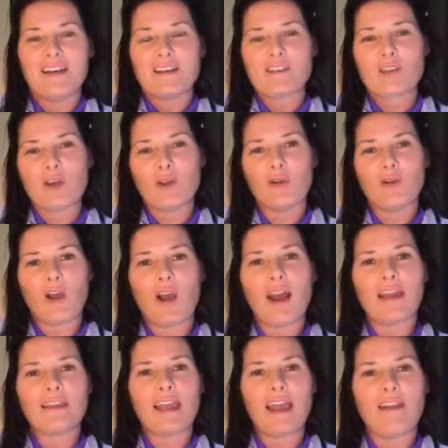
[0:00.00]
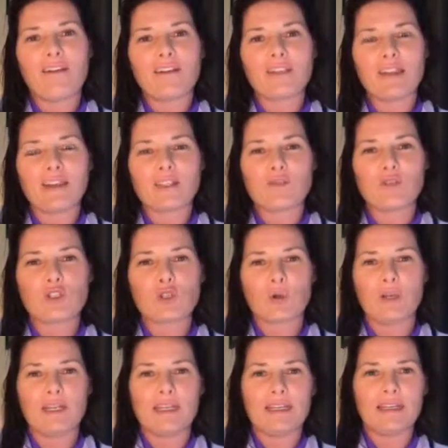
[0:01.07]
So, hi, Karen, thanks for
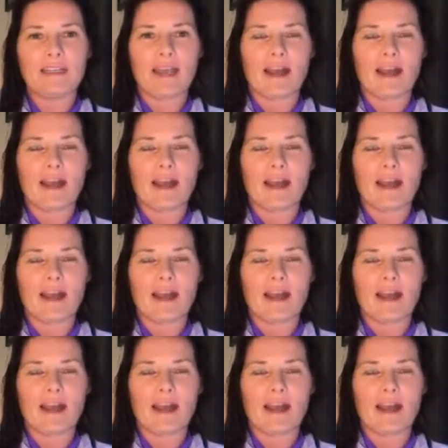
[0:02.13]
joining.